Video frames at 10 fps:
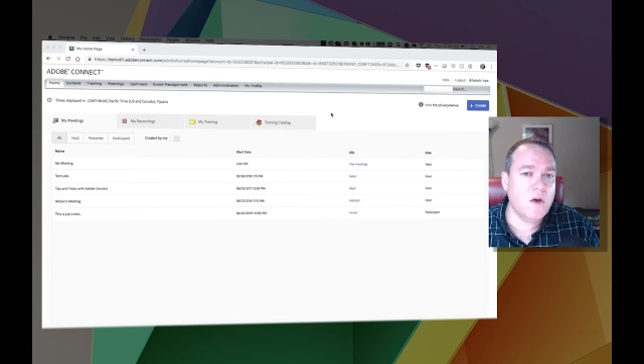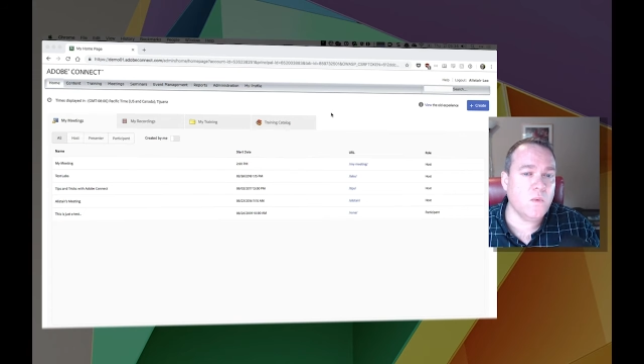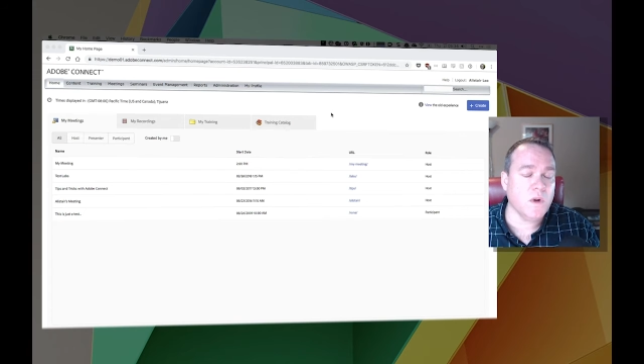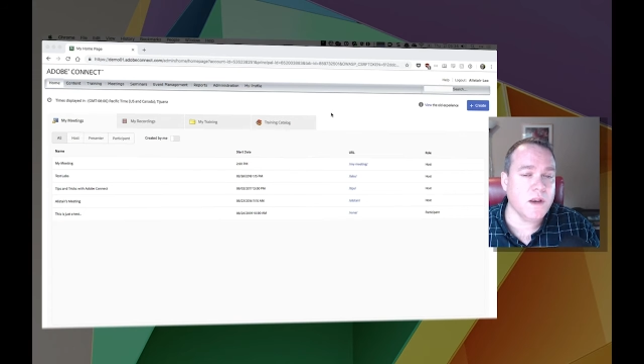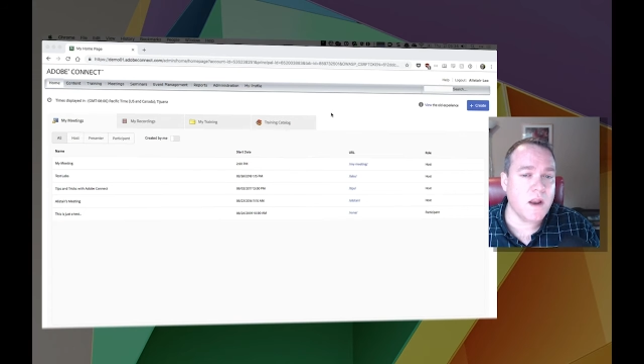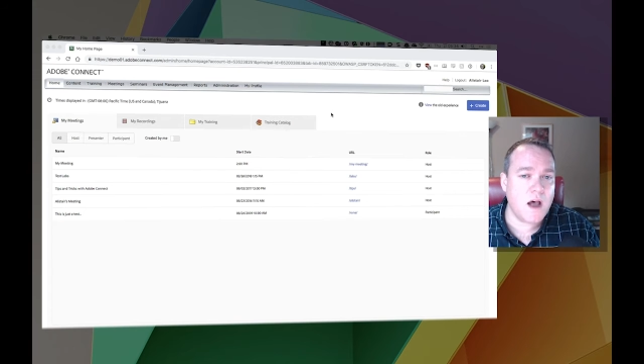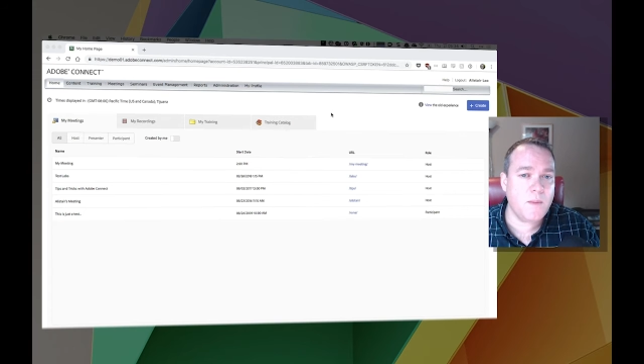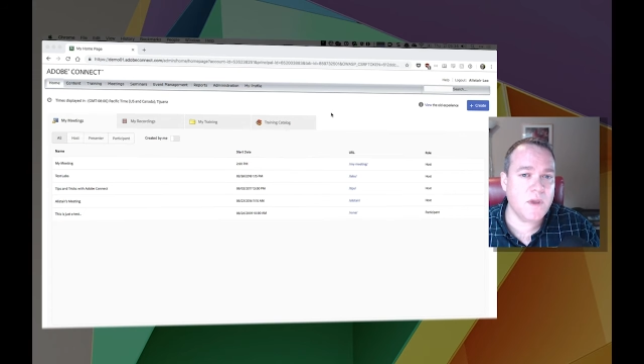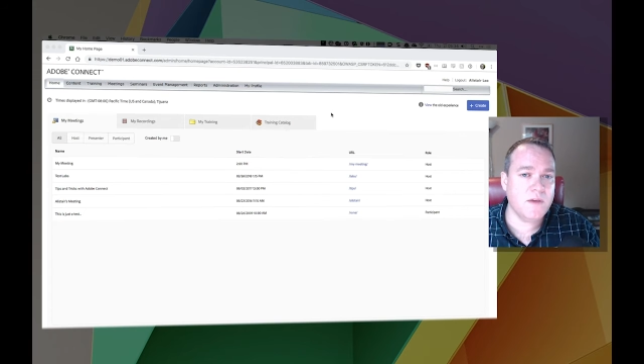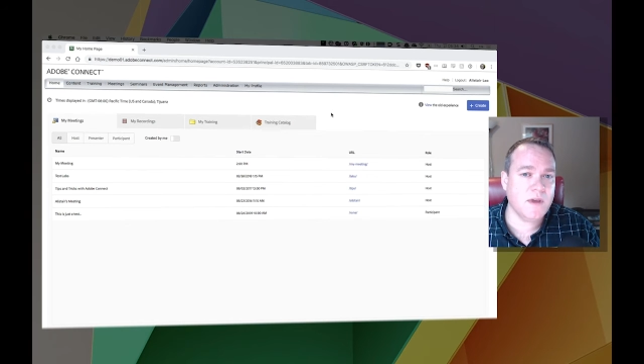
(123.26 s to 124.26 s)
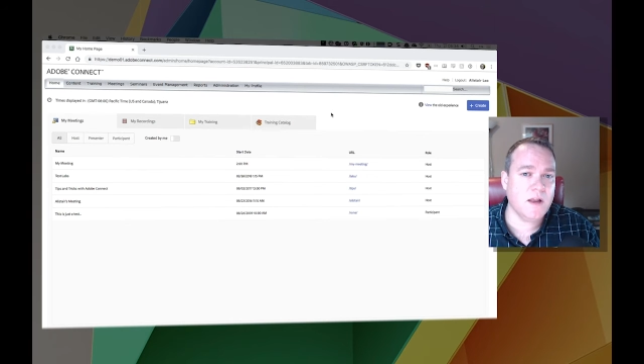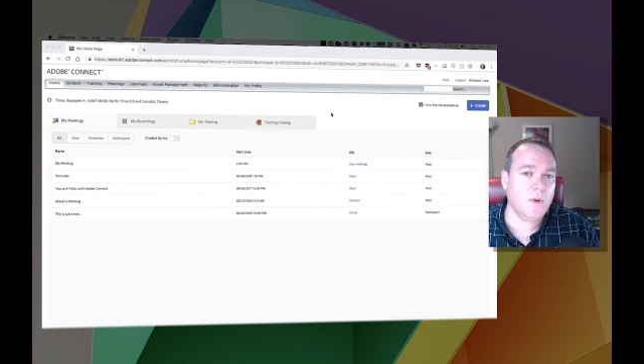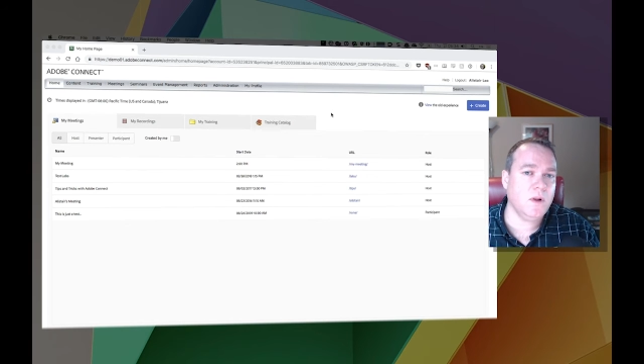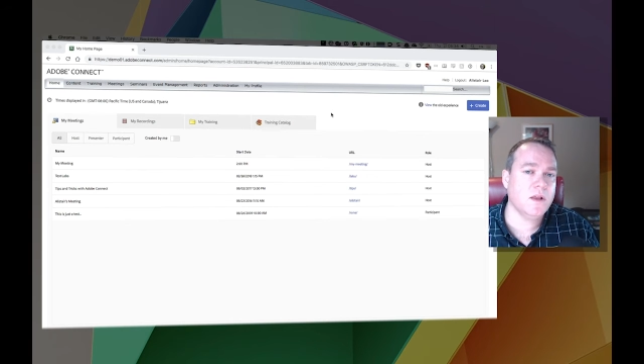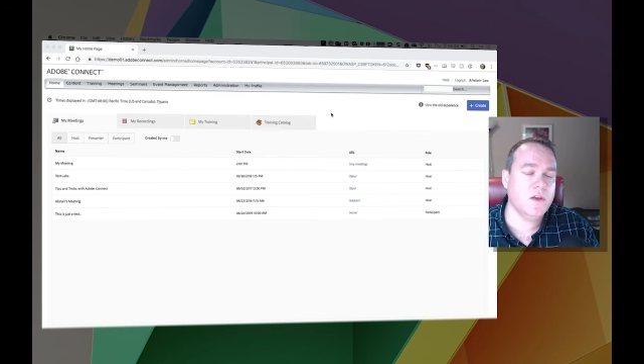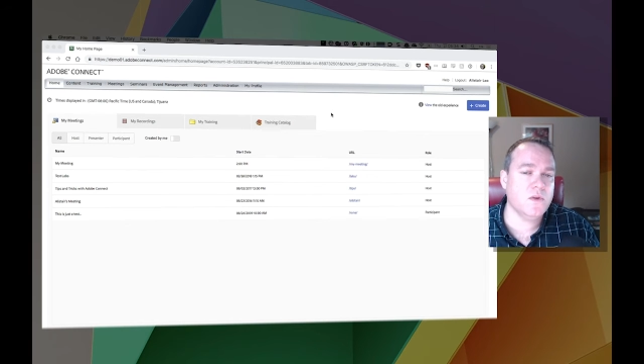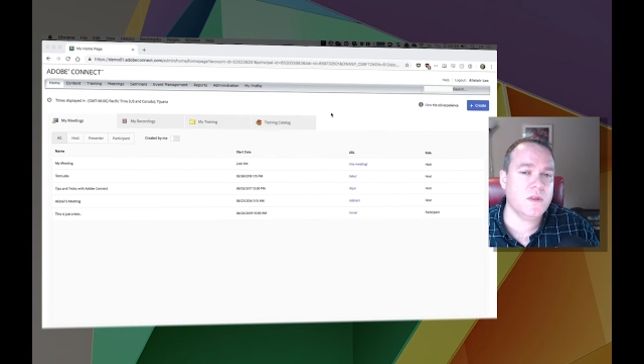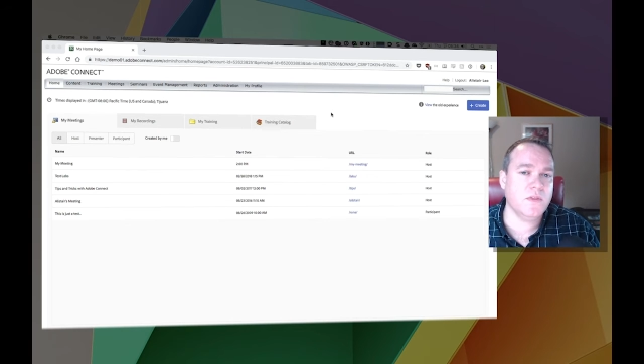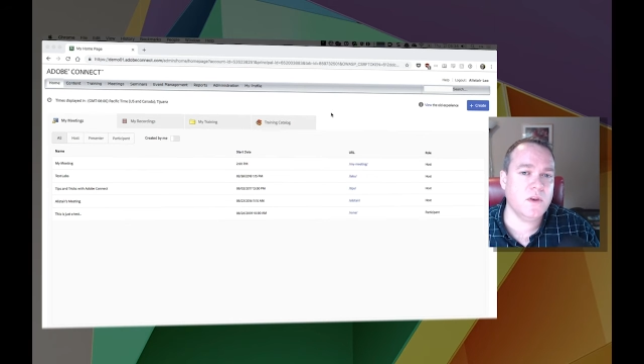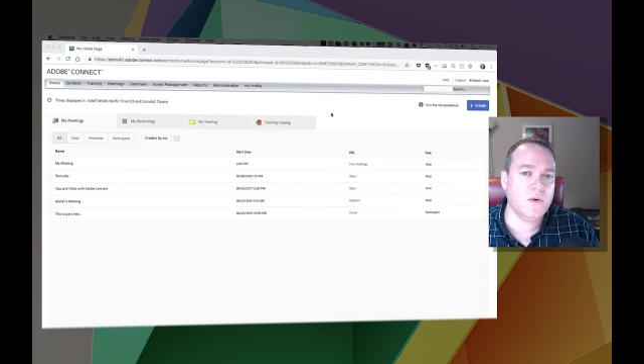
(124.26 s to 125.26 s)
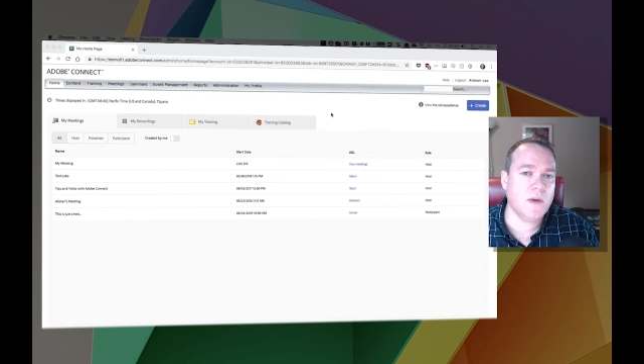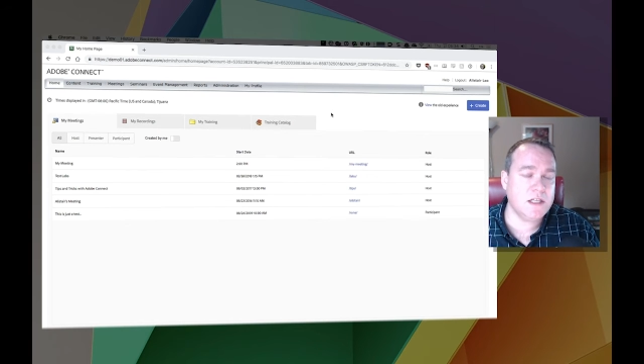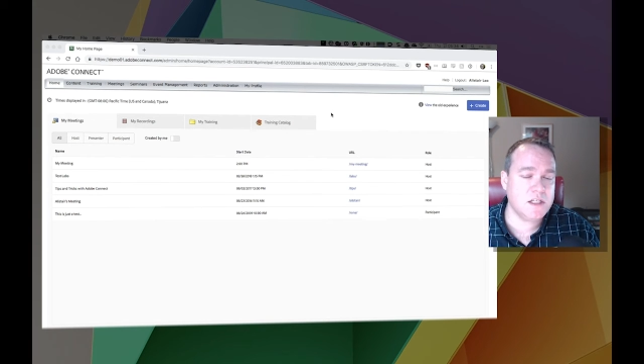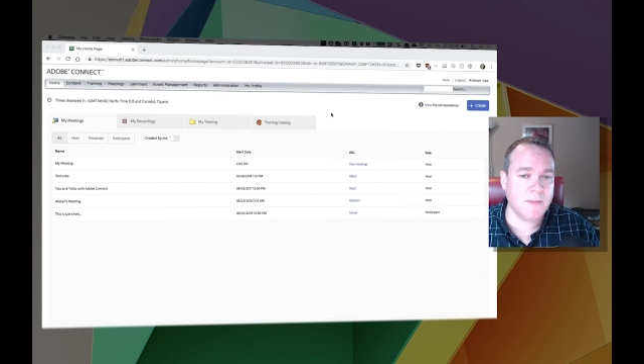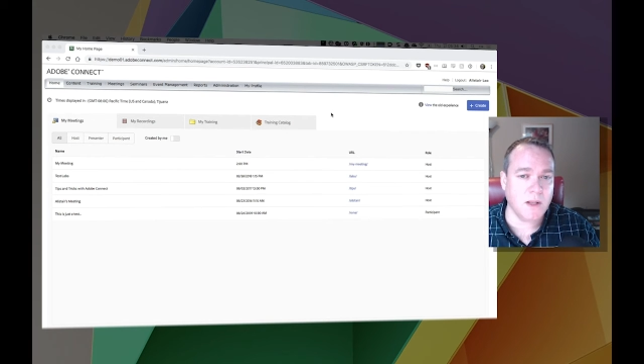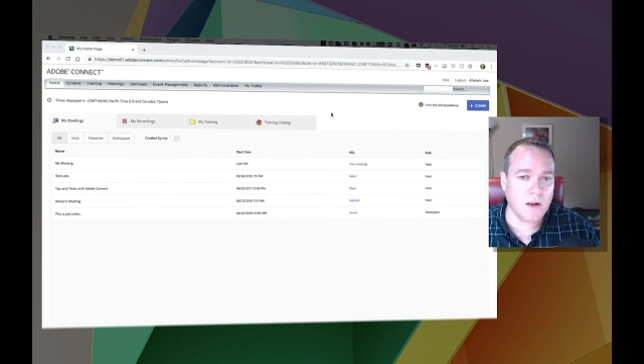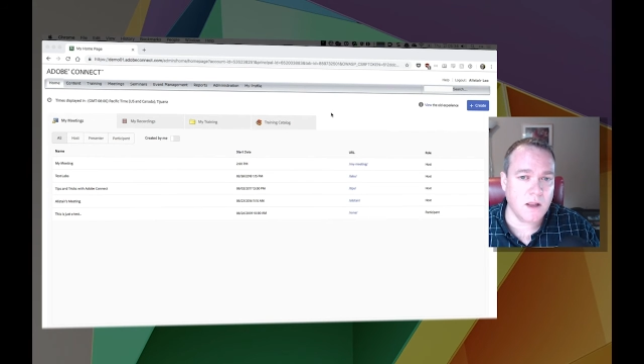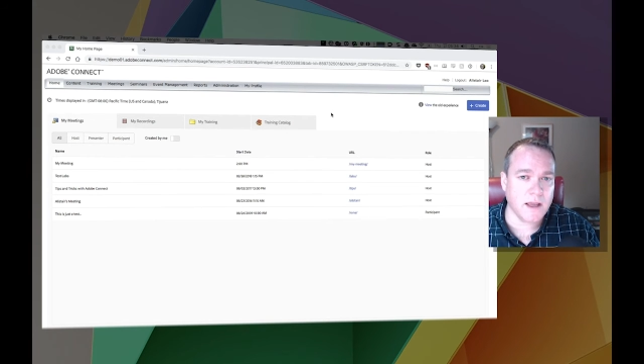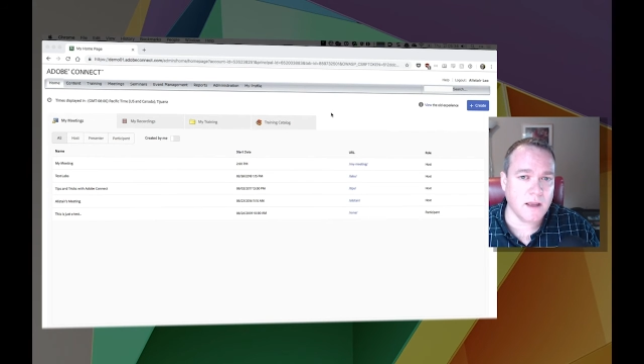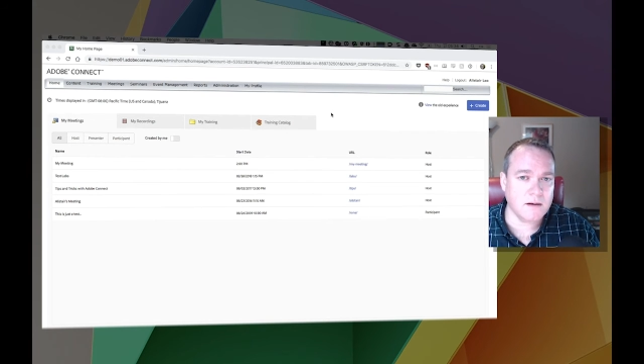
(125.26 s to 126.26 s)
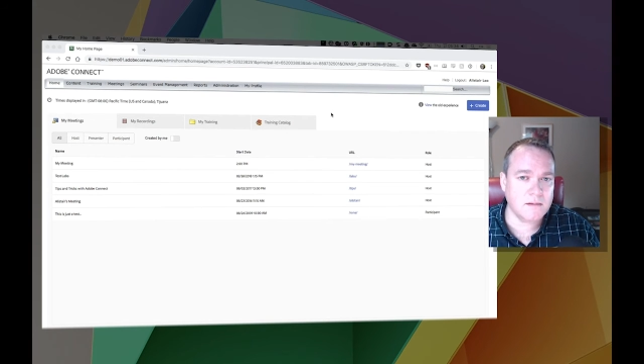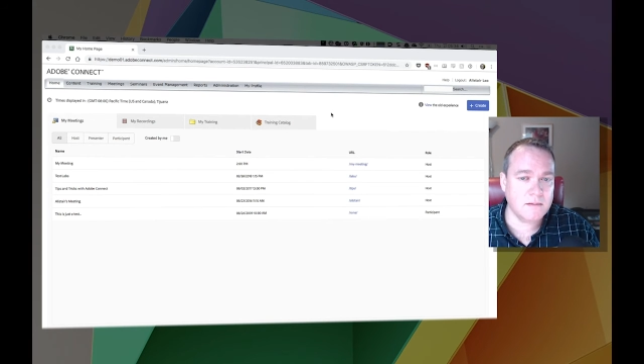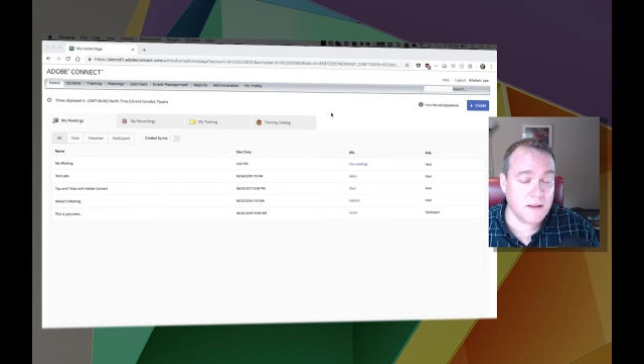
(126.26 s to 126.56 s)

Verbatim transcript: will not be available using the new HTML client.